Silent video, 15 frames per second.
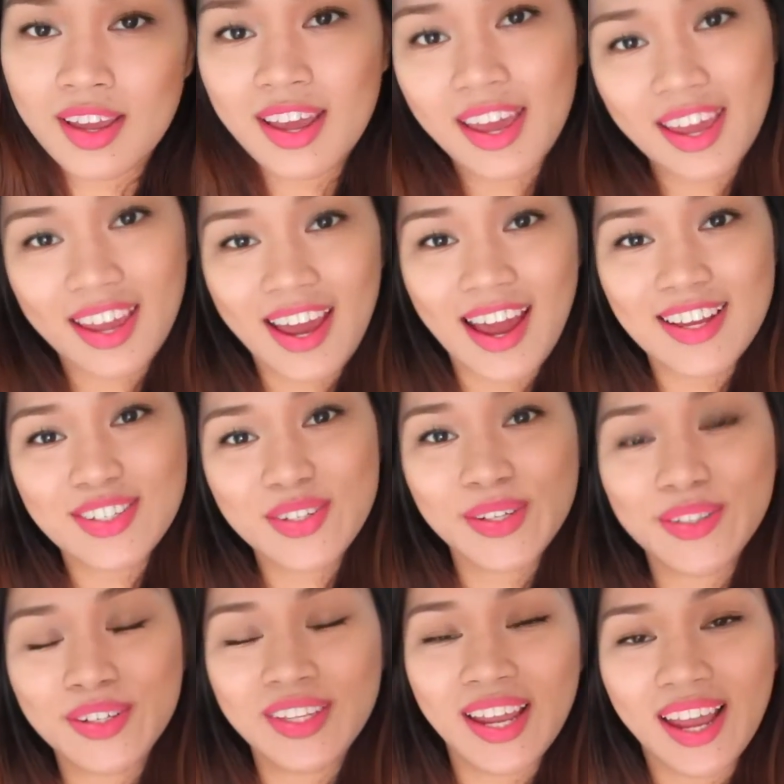Hey guys! So,
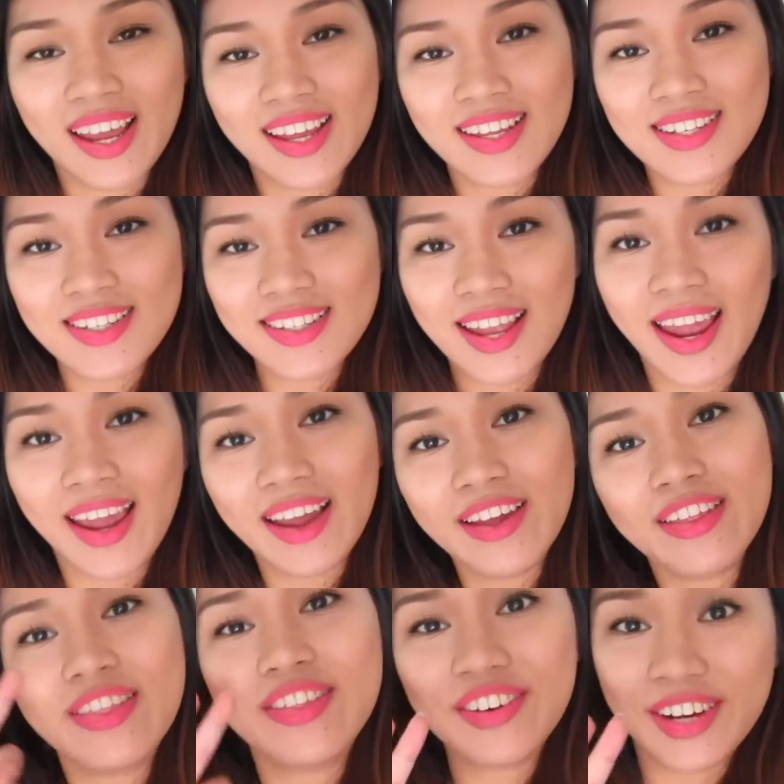today is
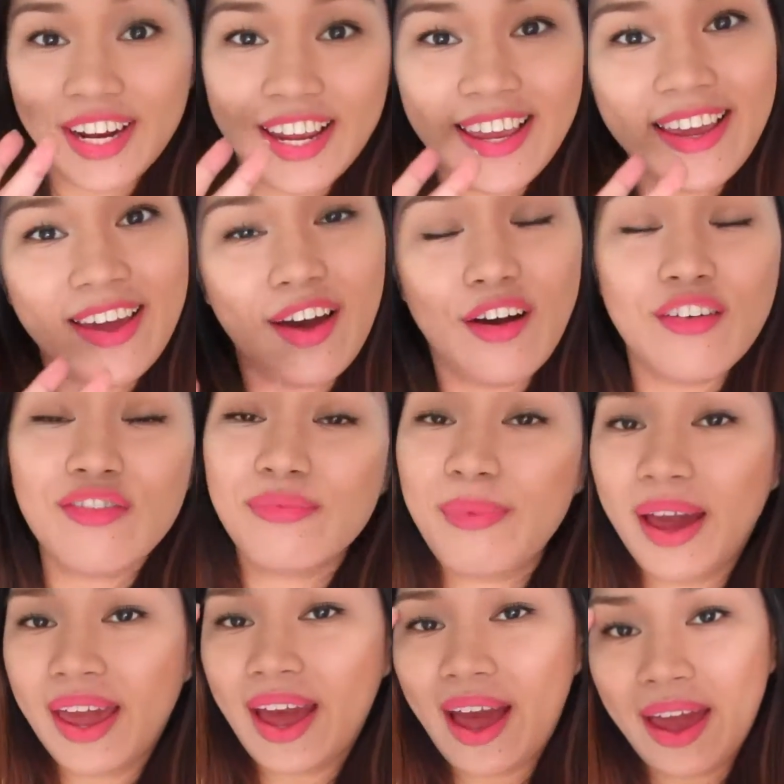day 3 of
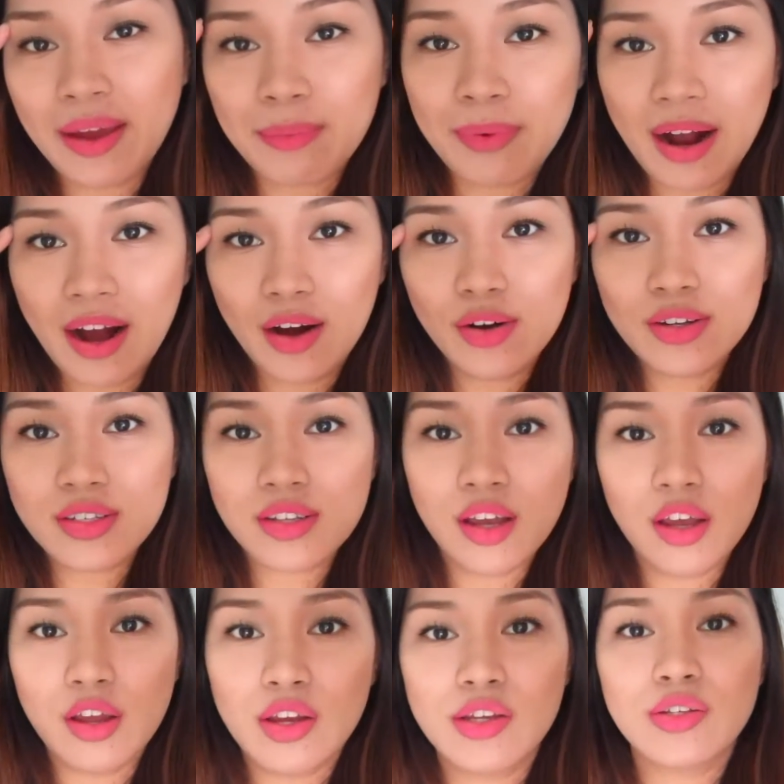my eyebrows.
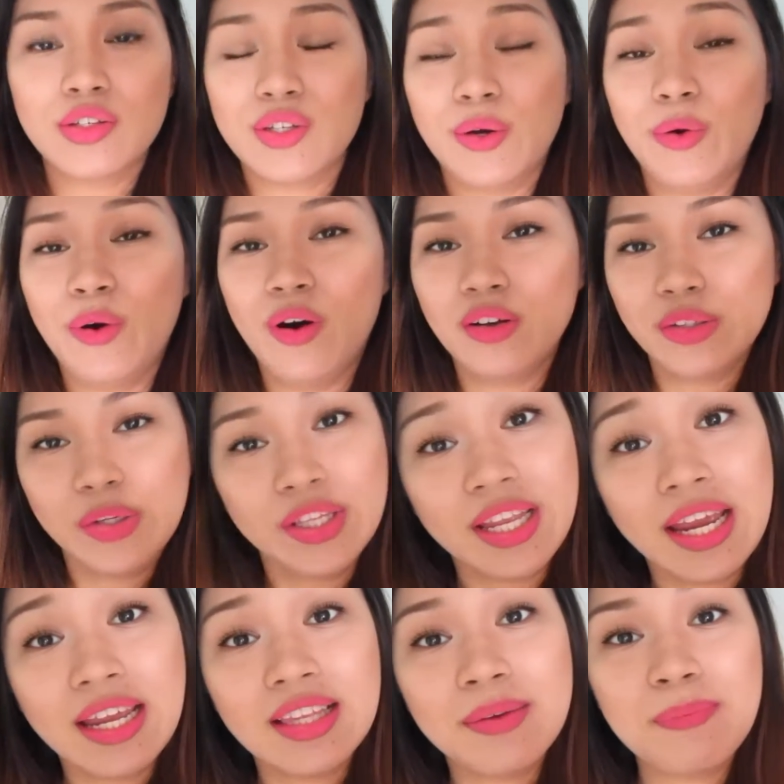So,
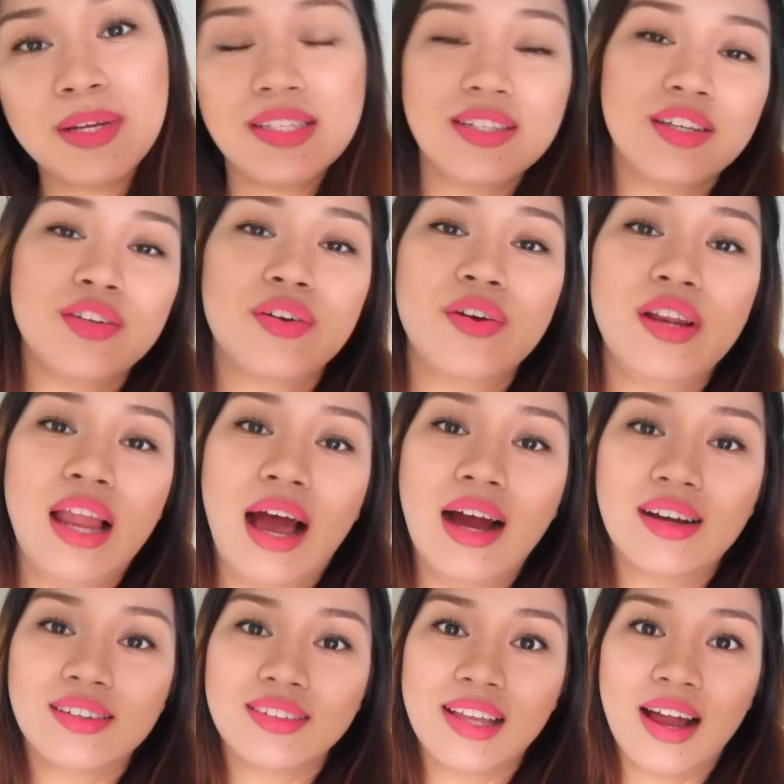today napansin ko
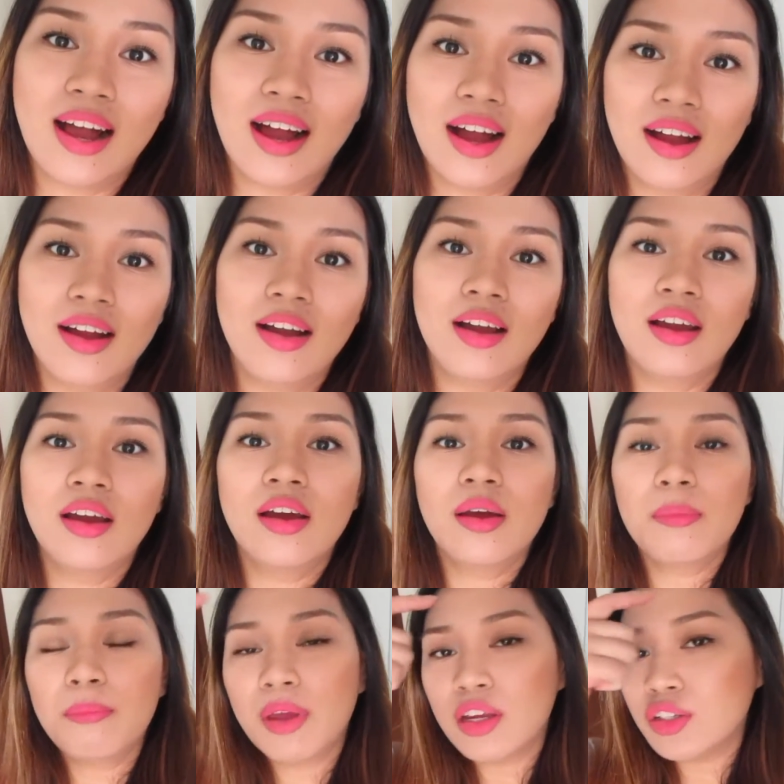lang na
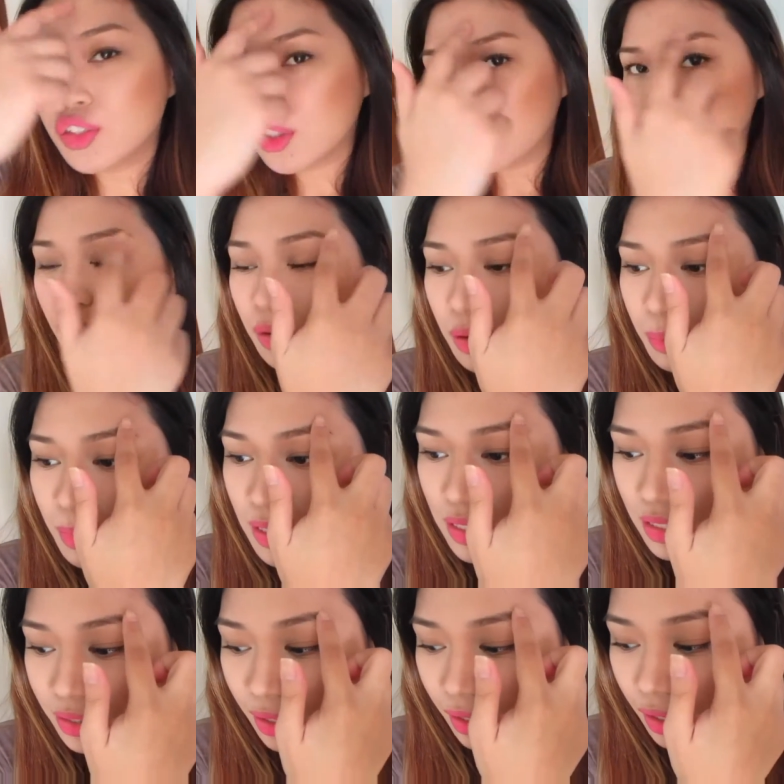medyo
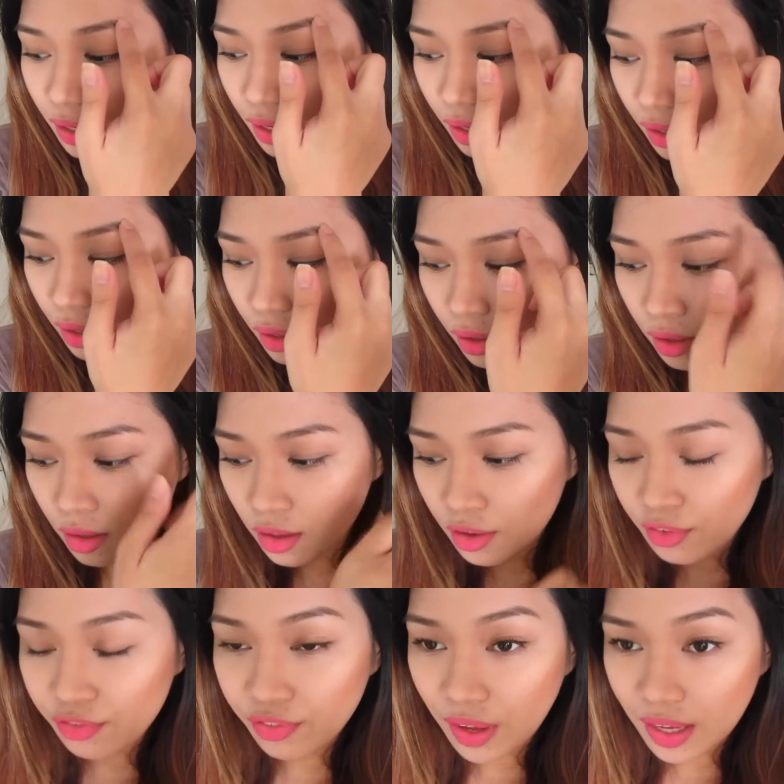mas naging
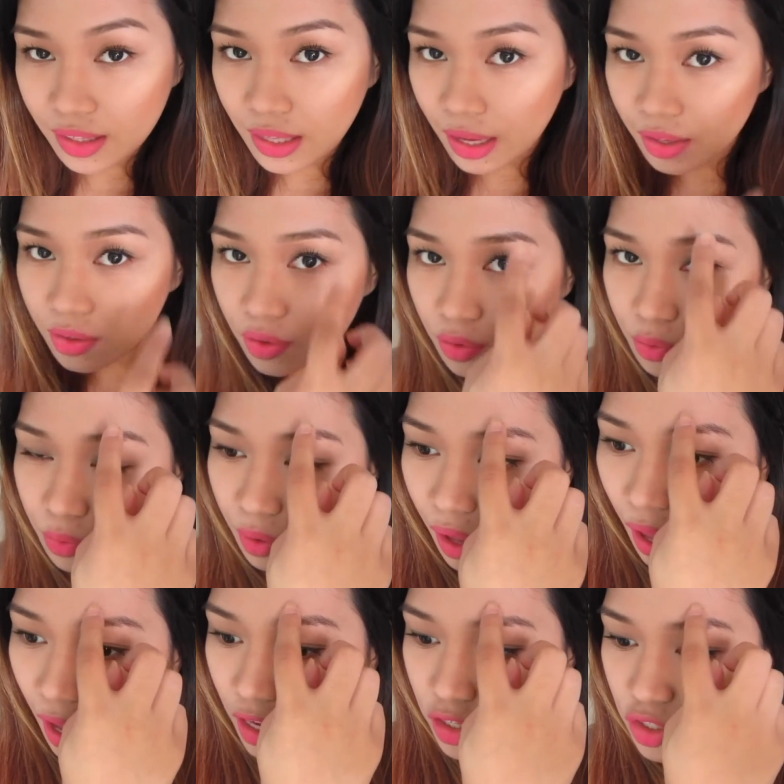faded yung
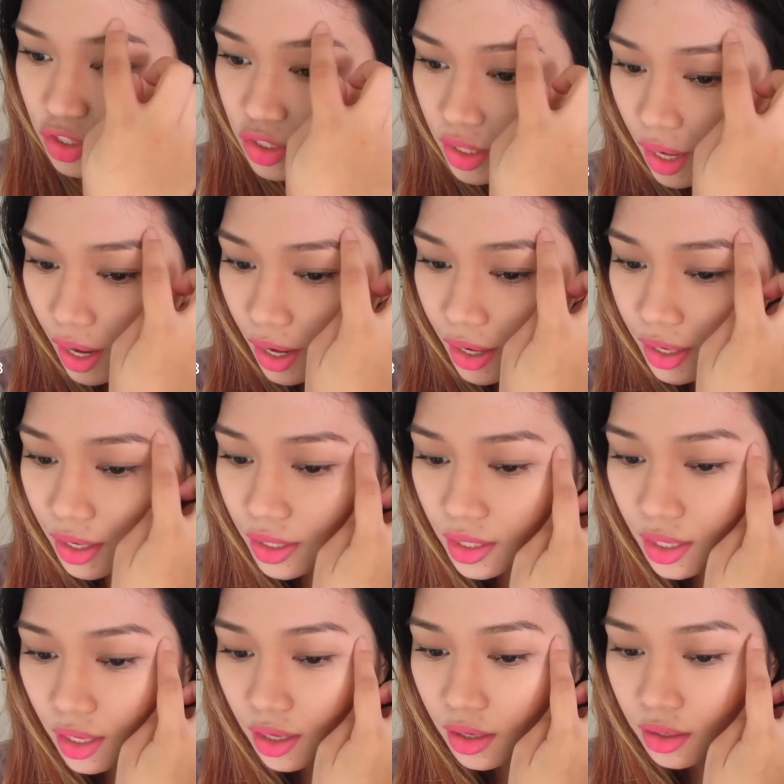edge area
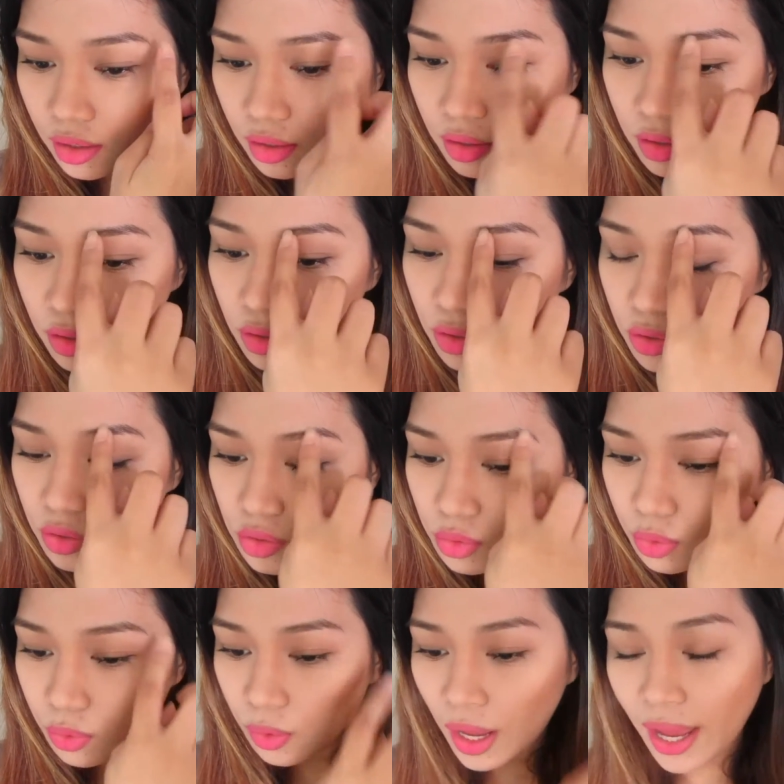niya.
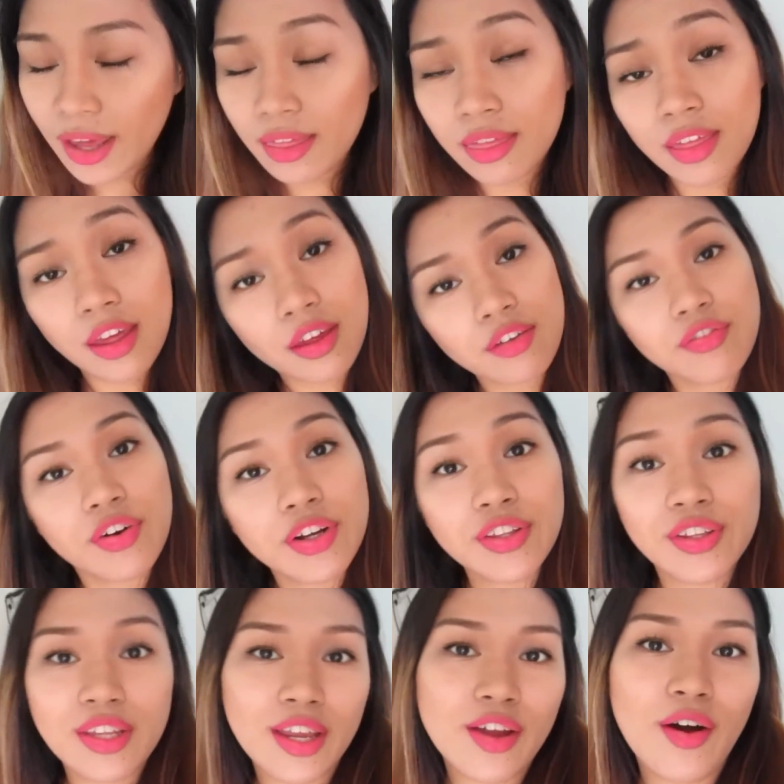So, I think for
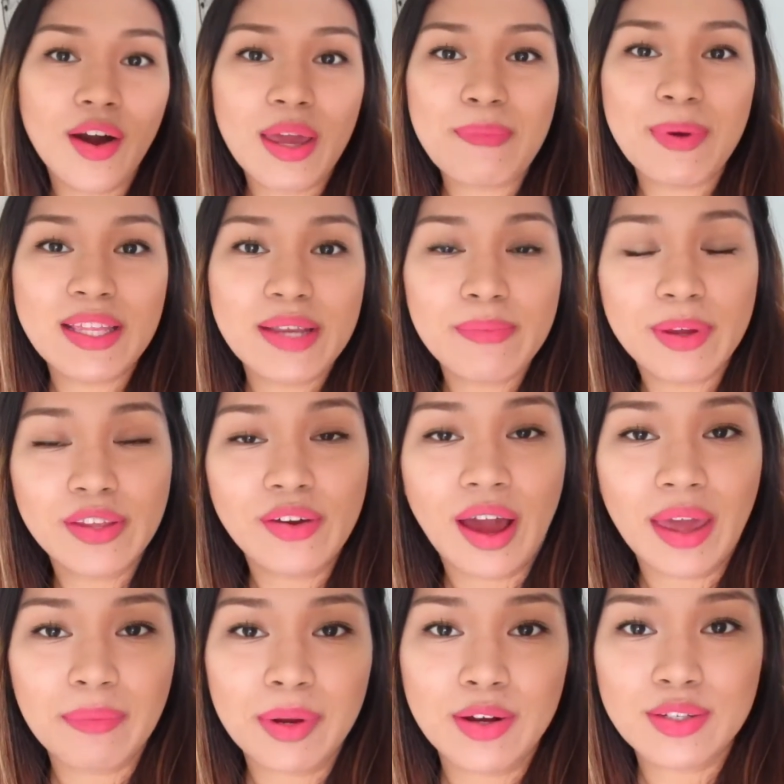today, okay pa naman yung
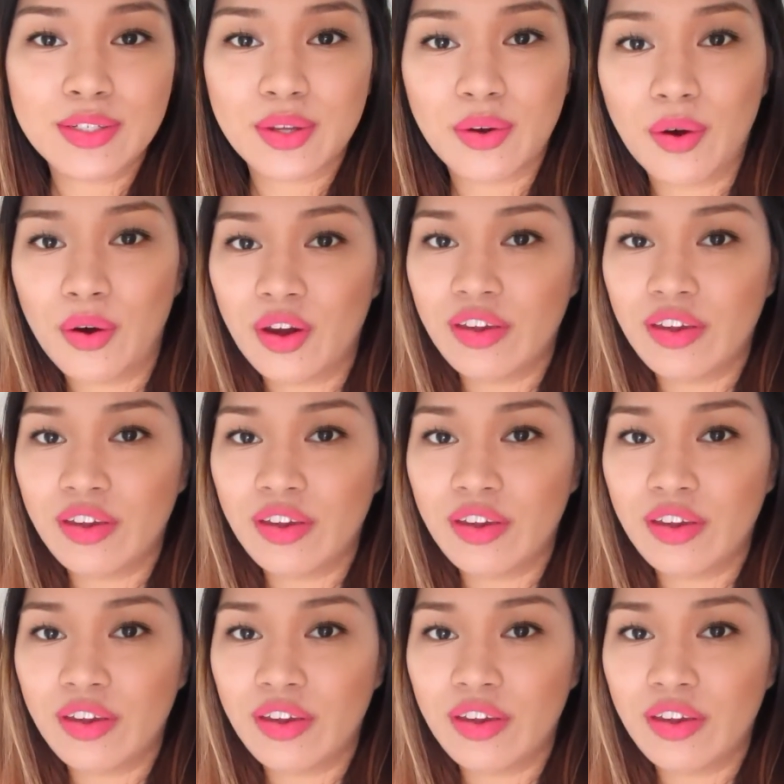eyebrows ko